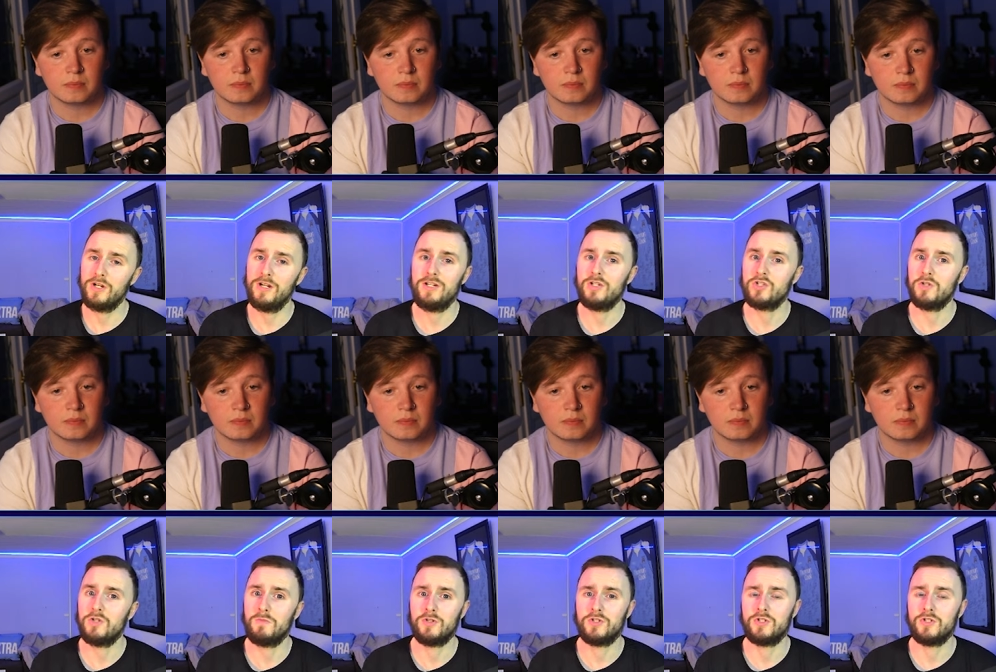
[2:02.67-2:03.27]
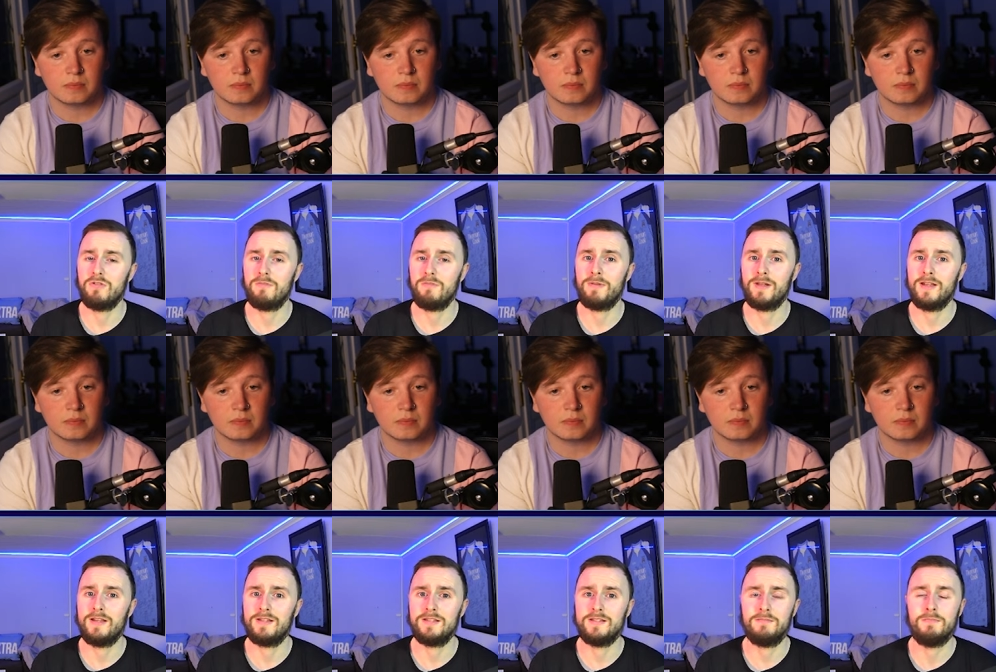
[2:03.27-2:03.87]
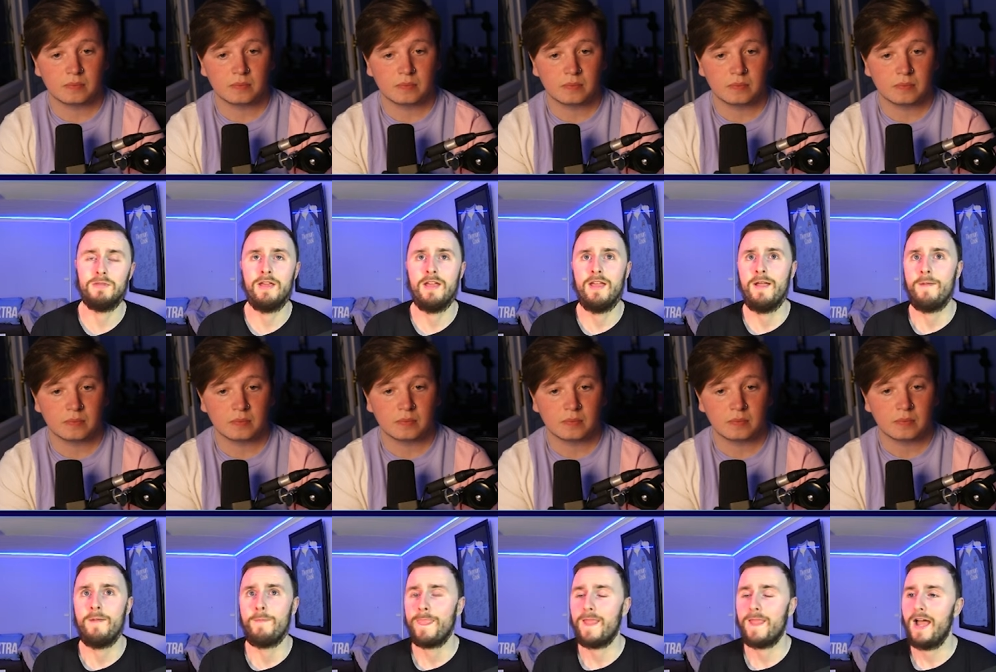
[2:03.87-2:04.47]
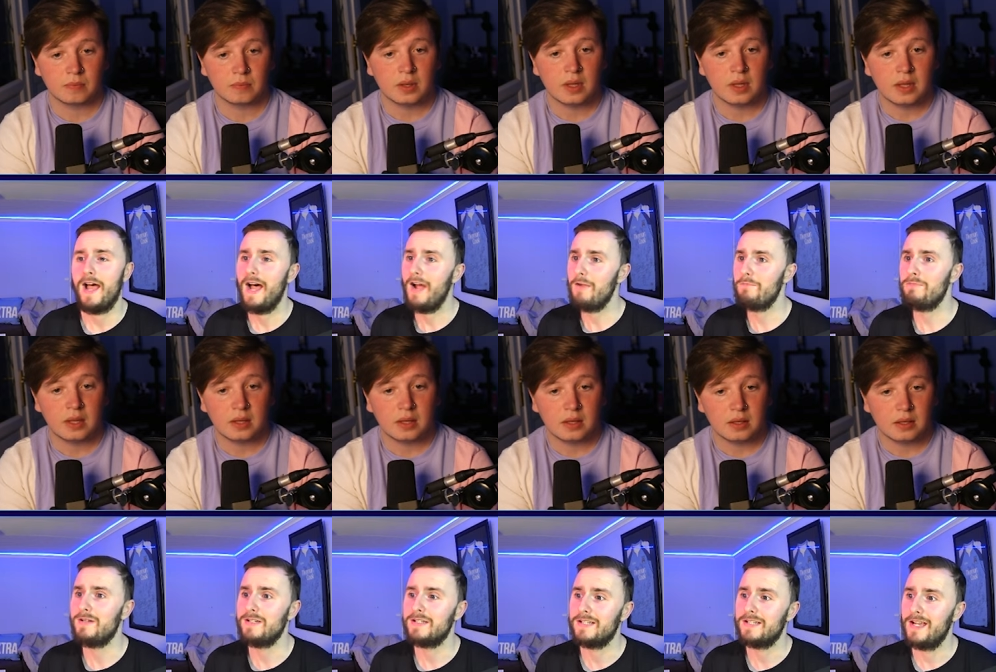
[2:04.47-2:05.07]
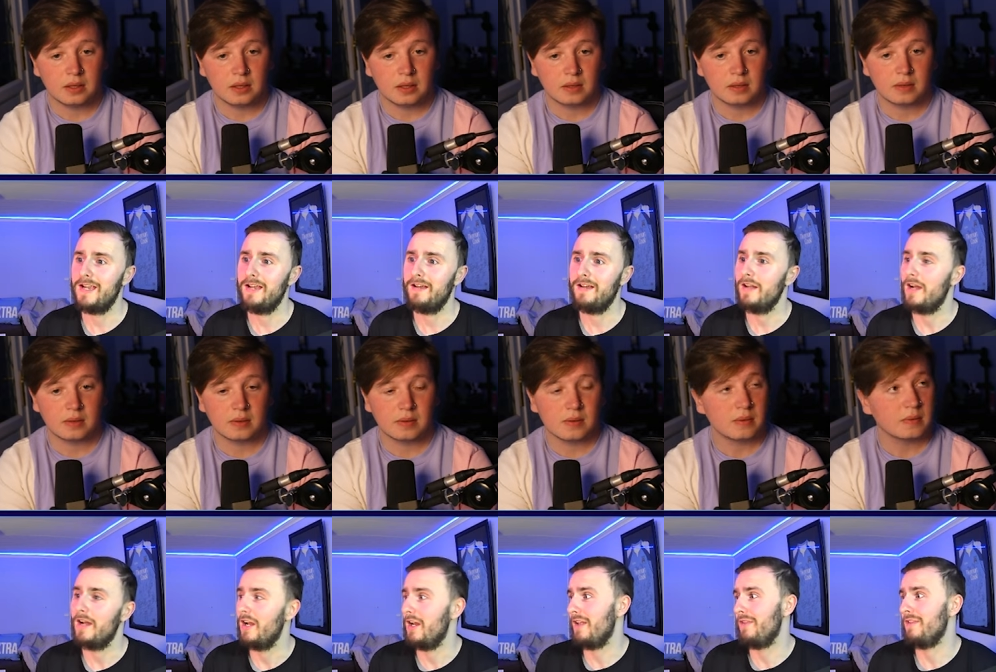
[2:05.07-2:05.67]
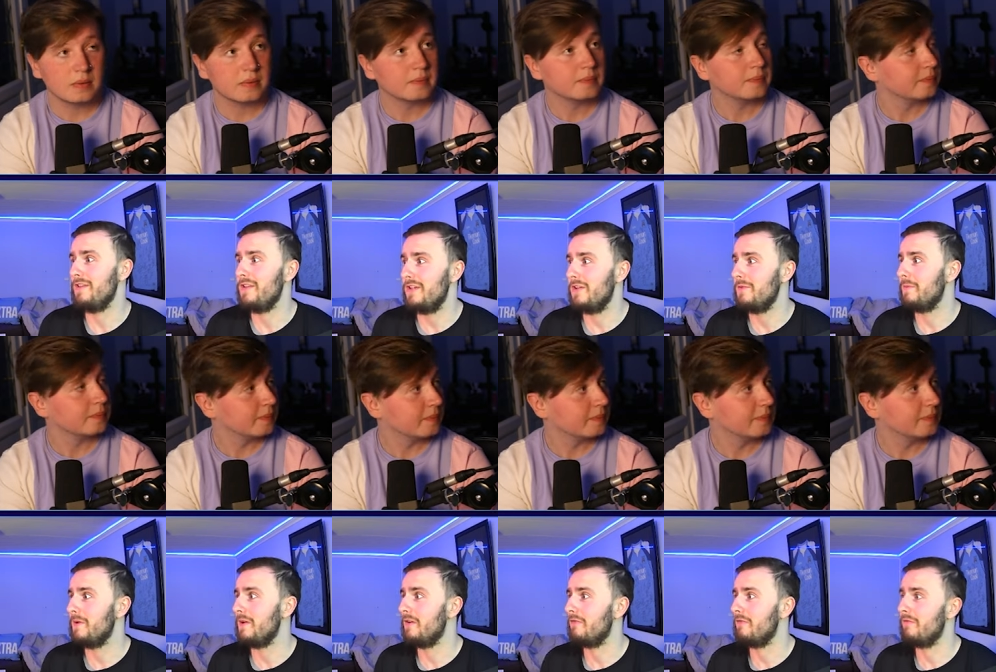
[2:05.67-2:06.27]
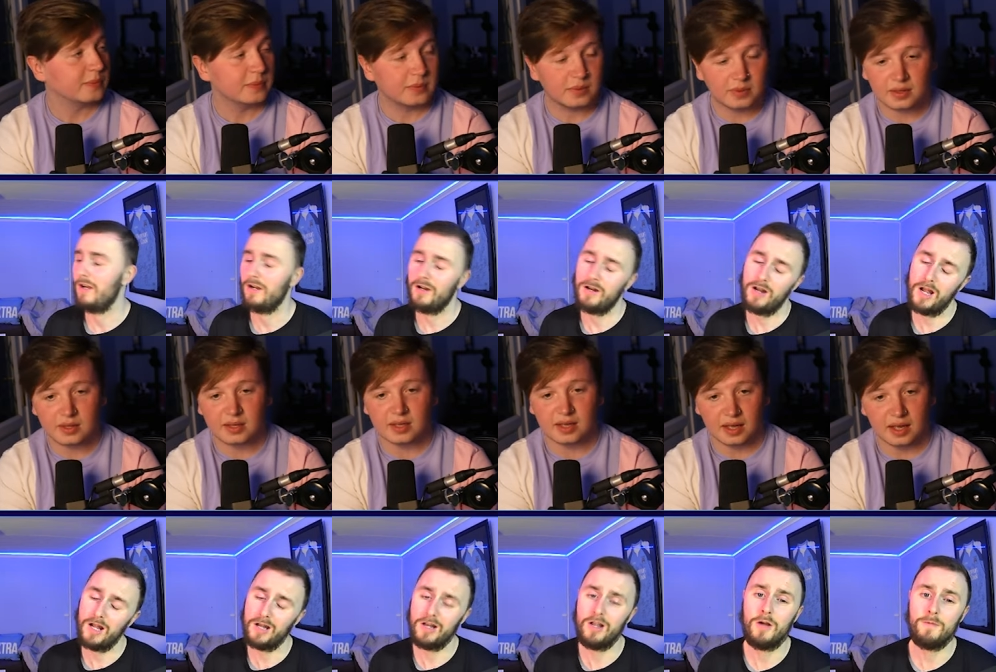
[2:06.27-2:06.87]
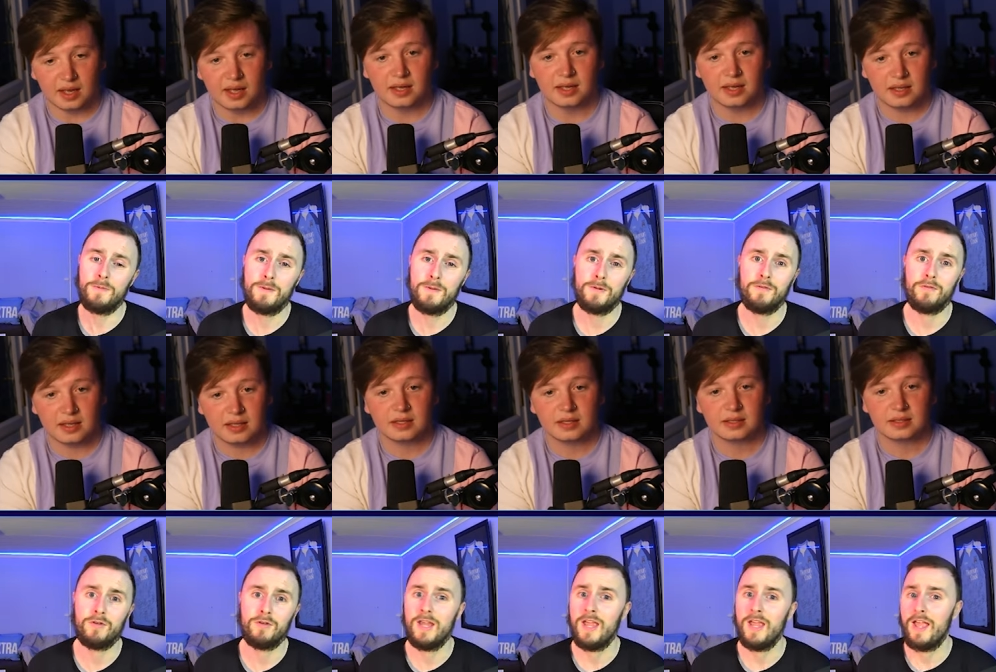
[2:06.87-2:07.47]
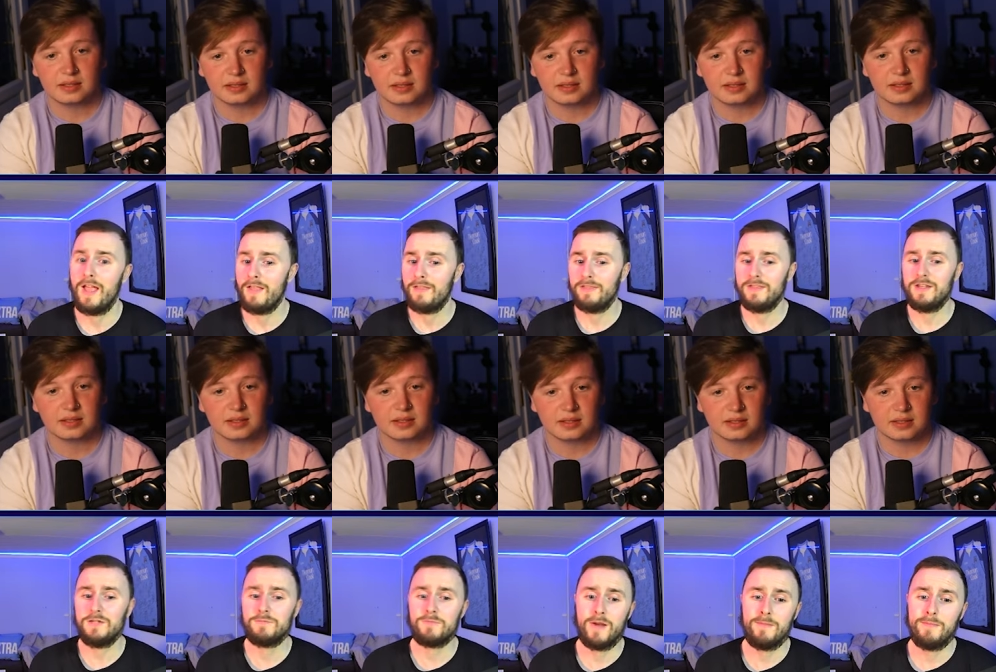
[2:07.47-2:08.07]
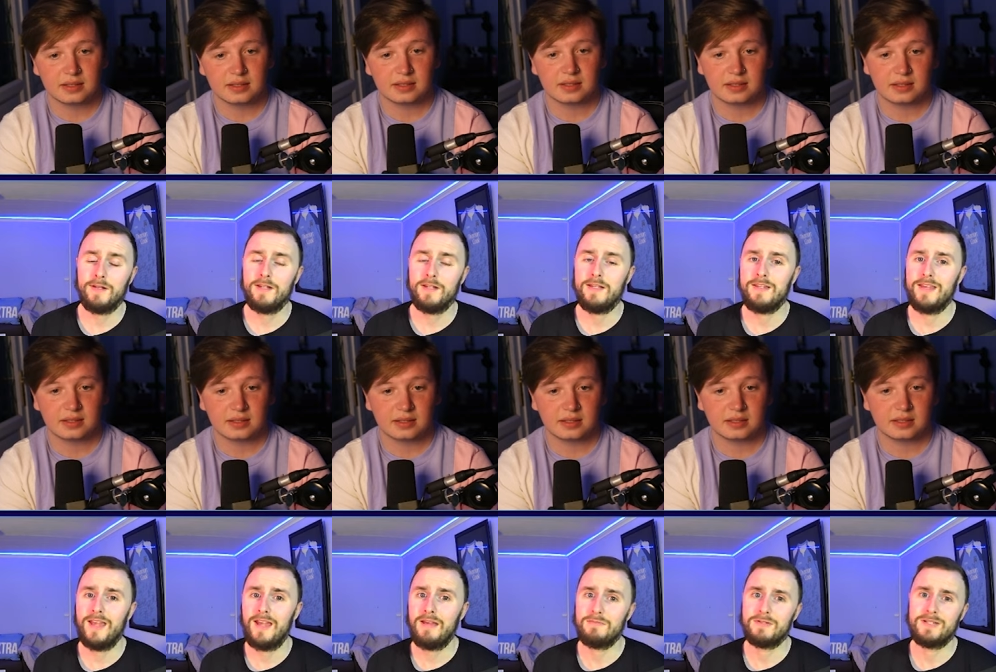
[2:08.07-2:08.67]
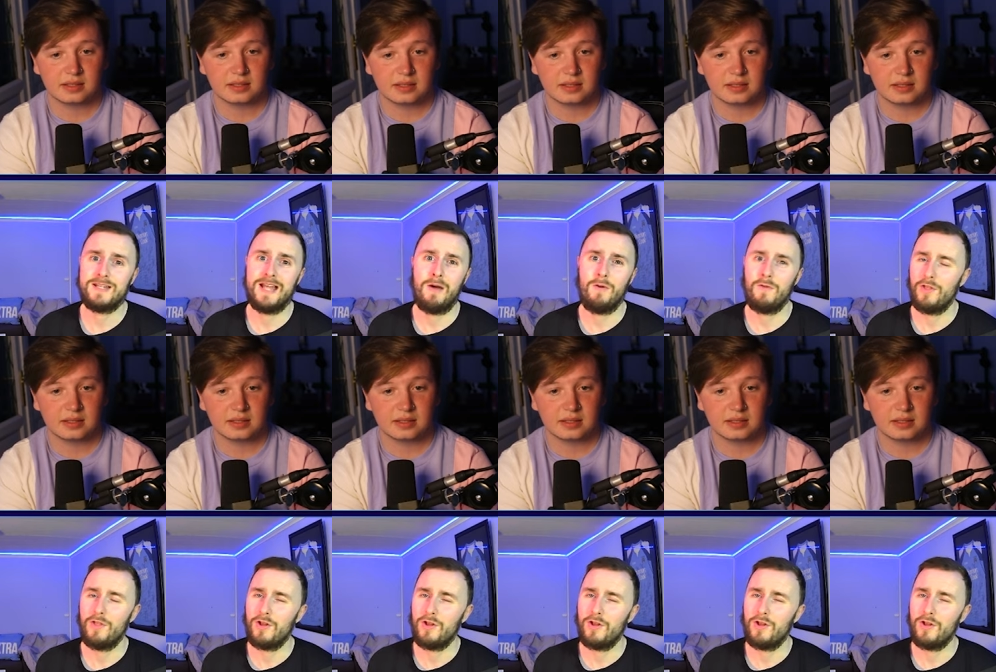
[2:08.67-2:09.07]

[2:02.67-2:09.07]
Speaker 1: to need someone to replace him. I've been saying, and I think you've been agreeing, and a yeah. lot of people agree. These Premier League games now